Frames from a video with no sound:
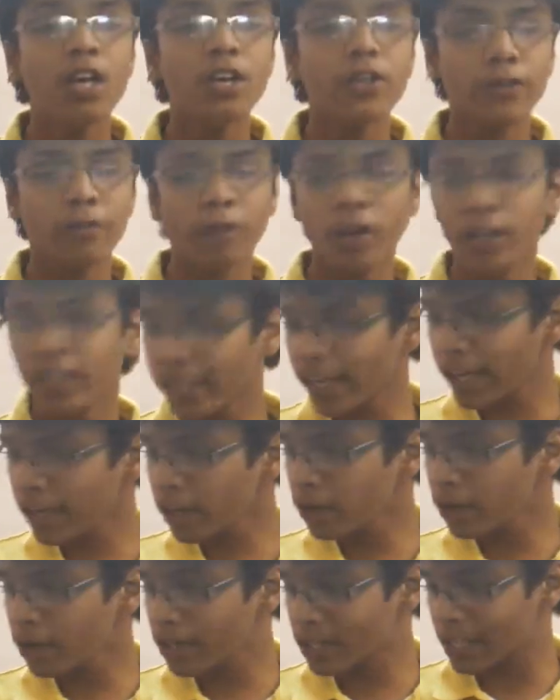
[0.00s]
So what they can
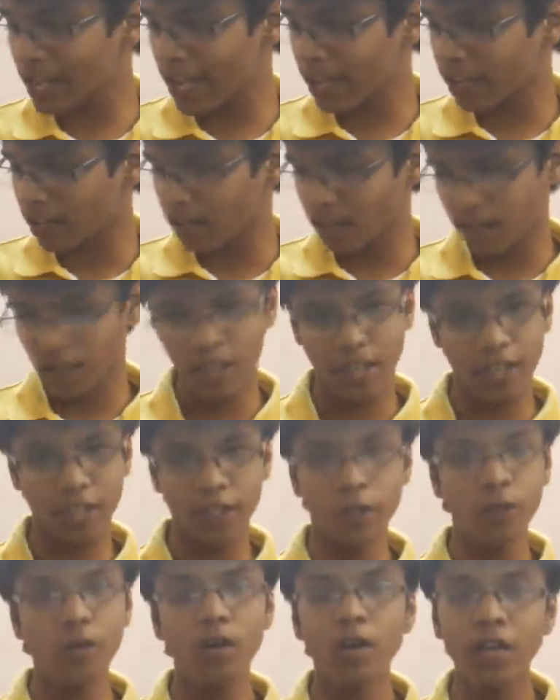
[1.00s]
do is like
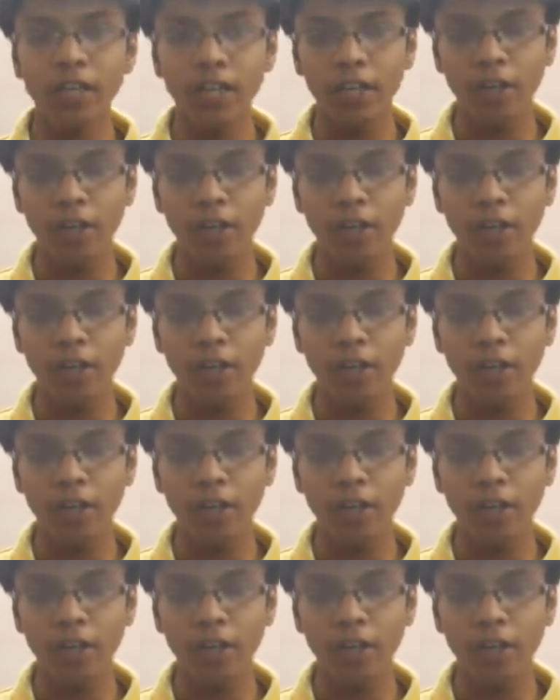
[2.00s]
you hold